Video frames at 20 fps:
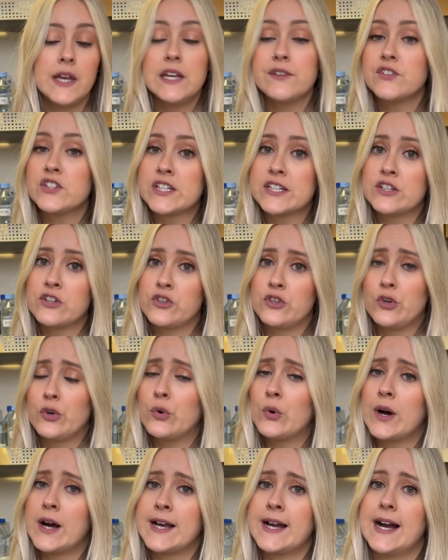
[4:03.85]
If you didn't
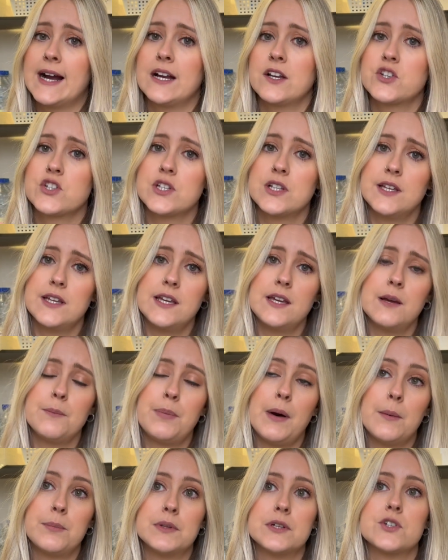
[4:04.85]
know, I actually
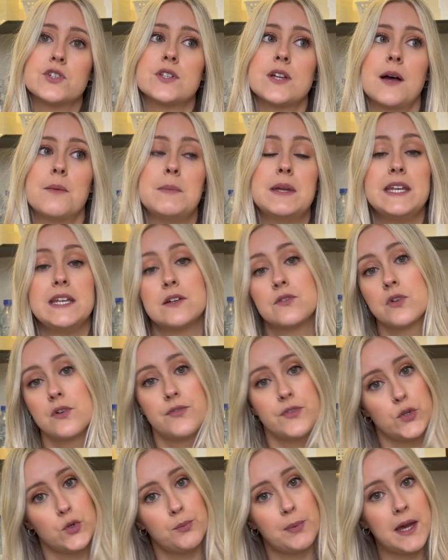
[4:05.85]
published a mini
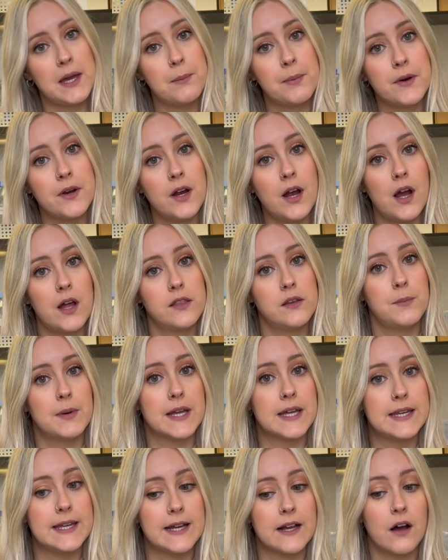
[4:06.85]
review paper at the
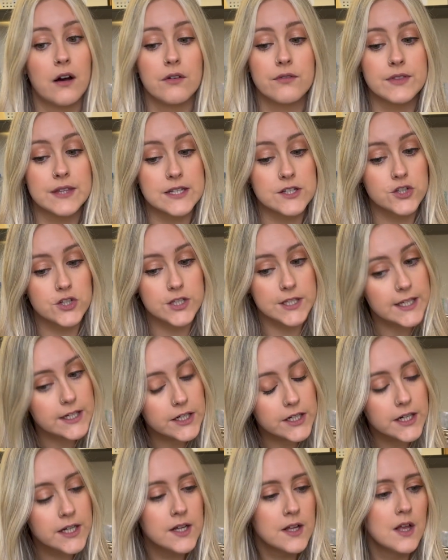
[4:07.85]
beginning of this
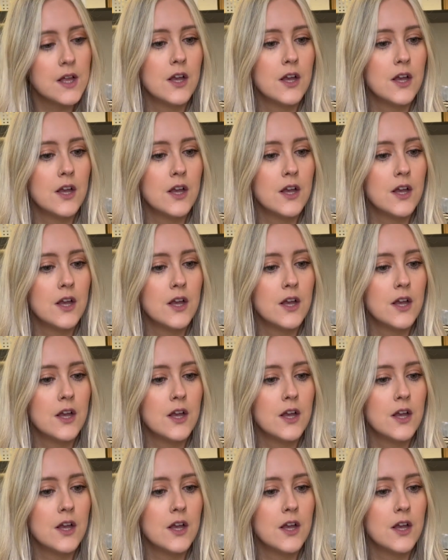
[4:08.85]
year,